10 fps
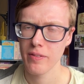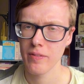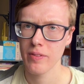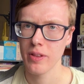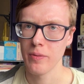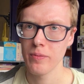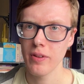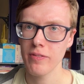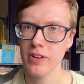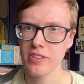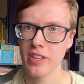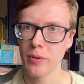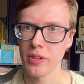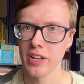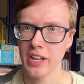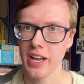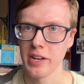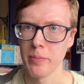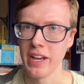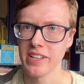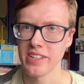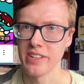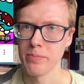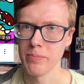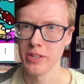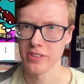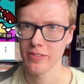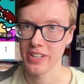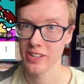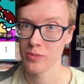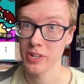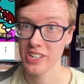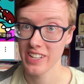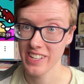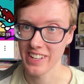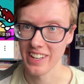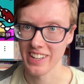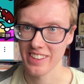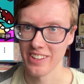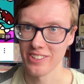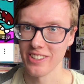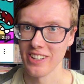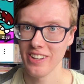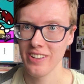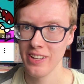at first they were like animated music videos, which I did like those a lot.